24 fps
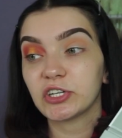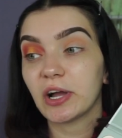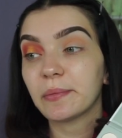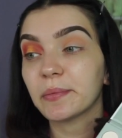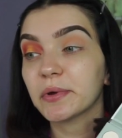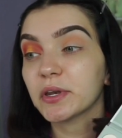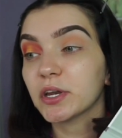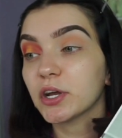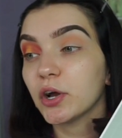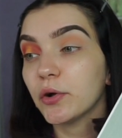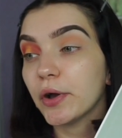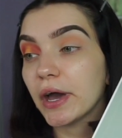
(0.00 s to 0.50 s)
So I'm
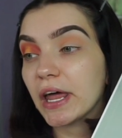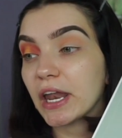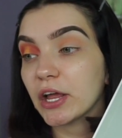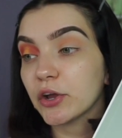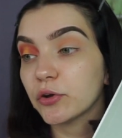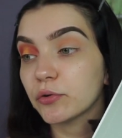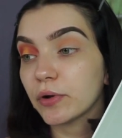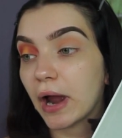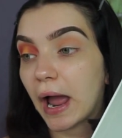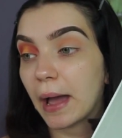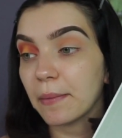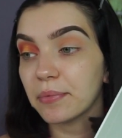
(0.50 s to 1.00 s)
going to go ahead
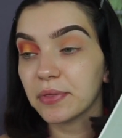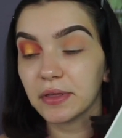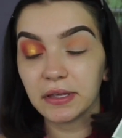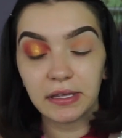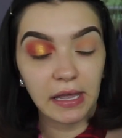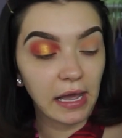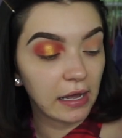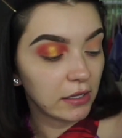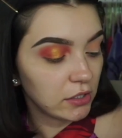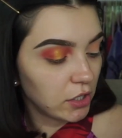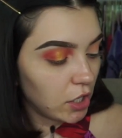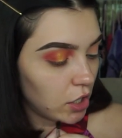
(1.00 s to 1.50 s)
and grab the
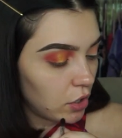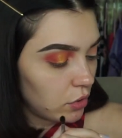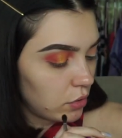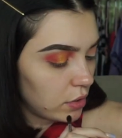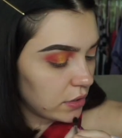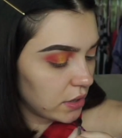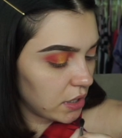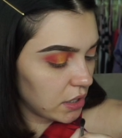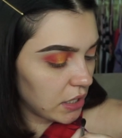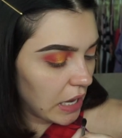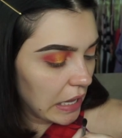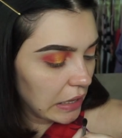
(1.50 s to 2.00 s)

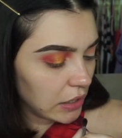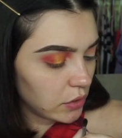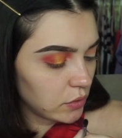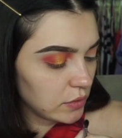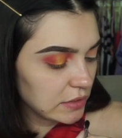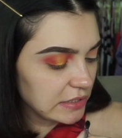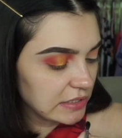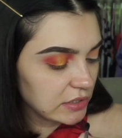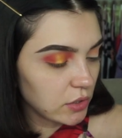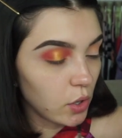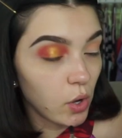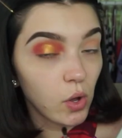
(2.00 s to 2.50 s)
yellow. The yellow
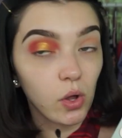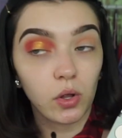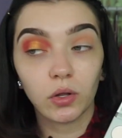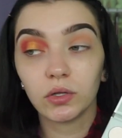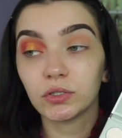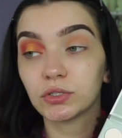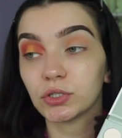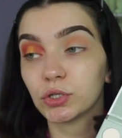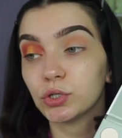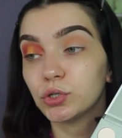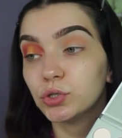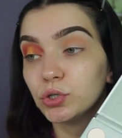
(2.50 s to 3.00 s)
is
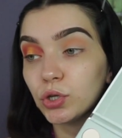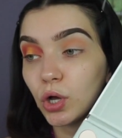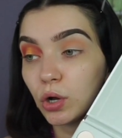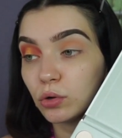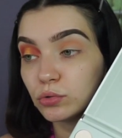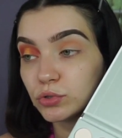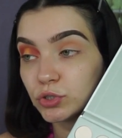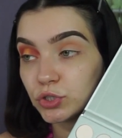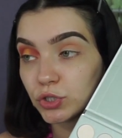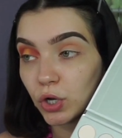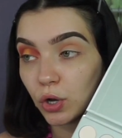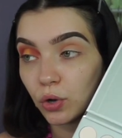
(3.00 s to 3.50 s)
called
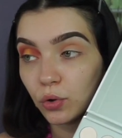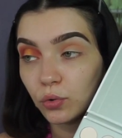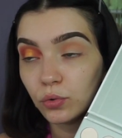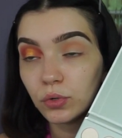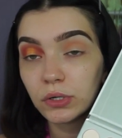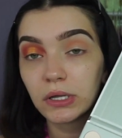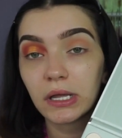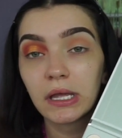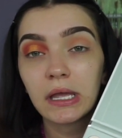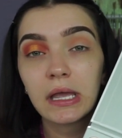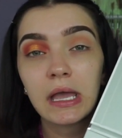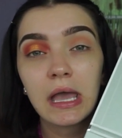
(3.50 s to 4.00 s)
No
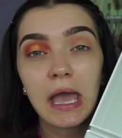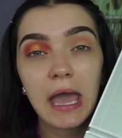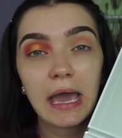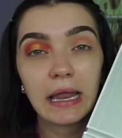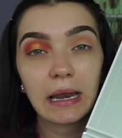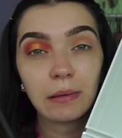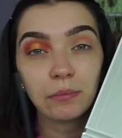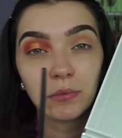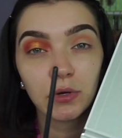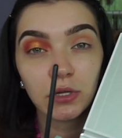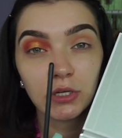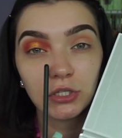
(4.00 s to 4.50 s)
Joke,
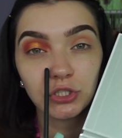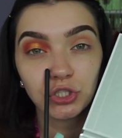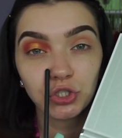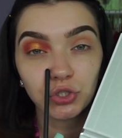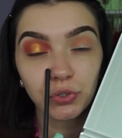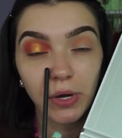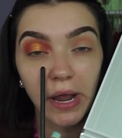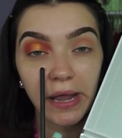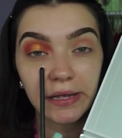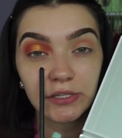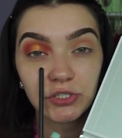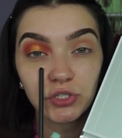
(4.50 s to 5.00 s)
and I'm going to
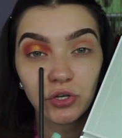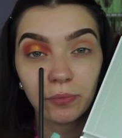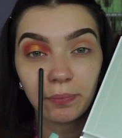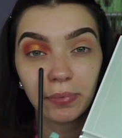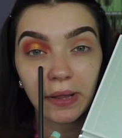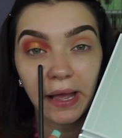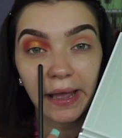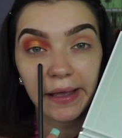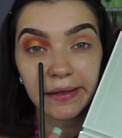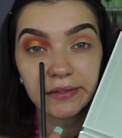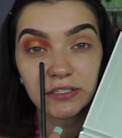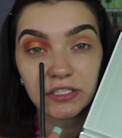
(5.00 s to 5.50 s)
try to
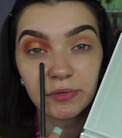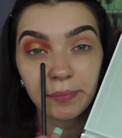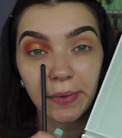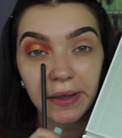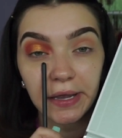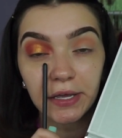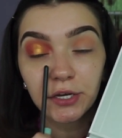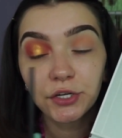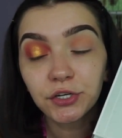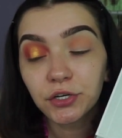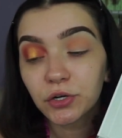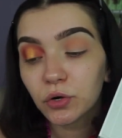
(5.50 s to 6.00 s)
apply it to
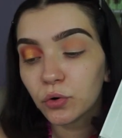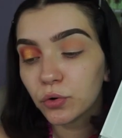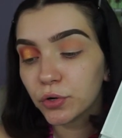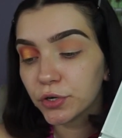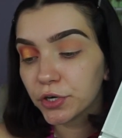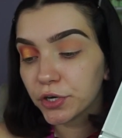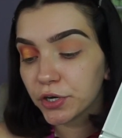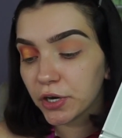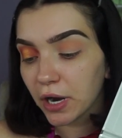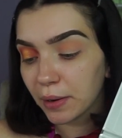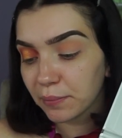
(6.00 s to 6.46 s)
my inner corner.